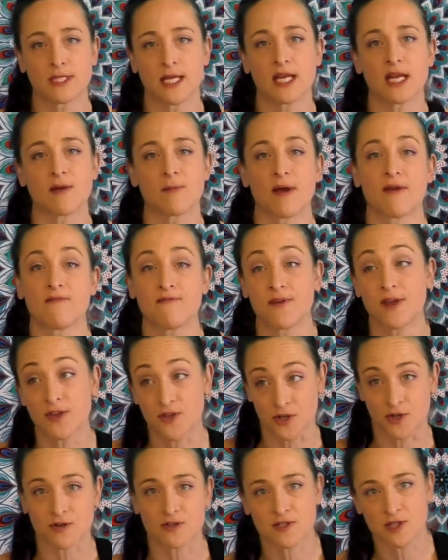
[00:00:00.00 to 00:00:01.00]
any of my
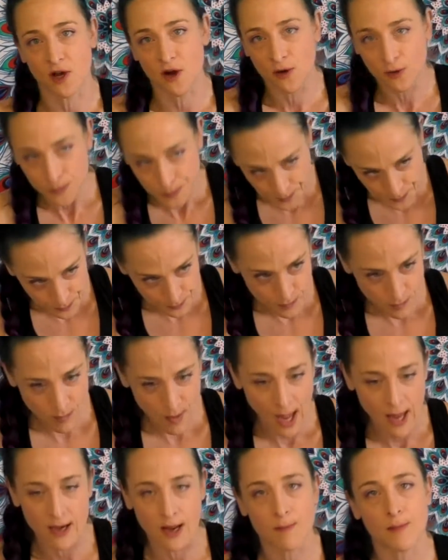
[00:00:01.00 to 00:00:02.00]
features. So.
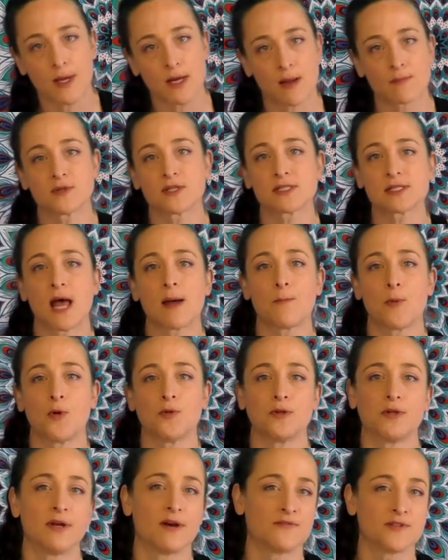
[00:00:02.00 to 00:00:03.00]
And I mean, I'm just not
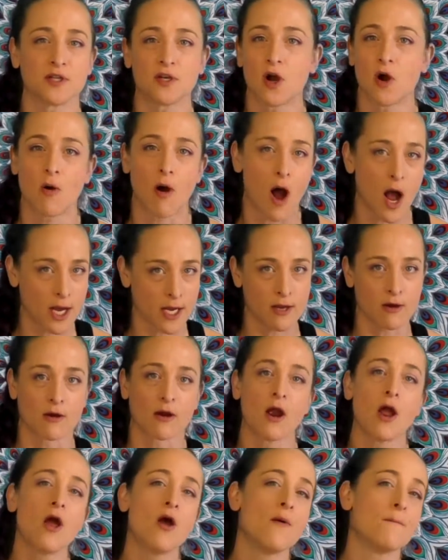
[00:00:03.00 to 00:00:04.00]
bold enough to go on
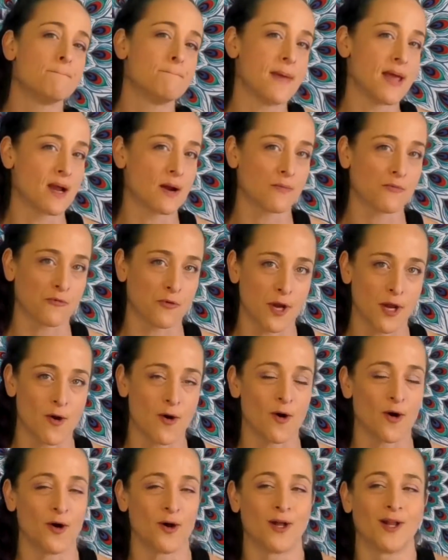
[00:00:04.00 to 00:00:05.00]
here makeup free
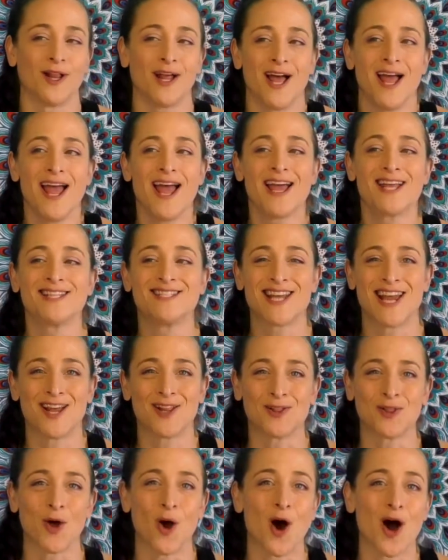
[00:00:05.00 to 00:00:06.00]
all
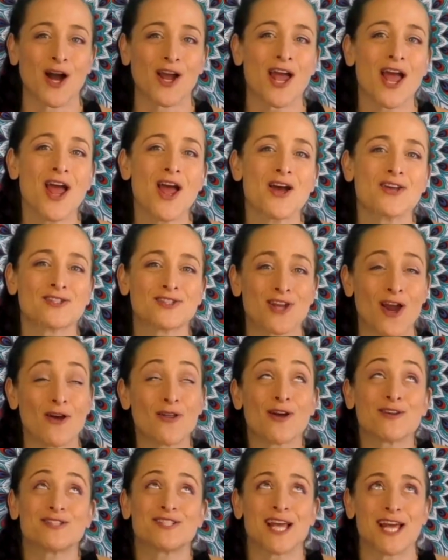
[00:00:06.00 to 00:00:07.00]
day long. Shout
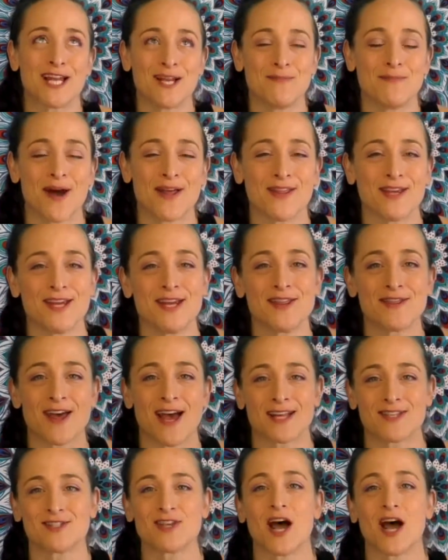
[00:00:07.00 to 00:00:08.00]
out to anybody that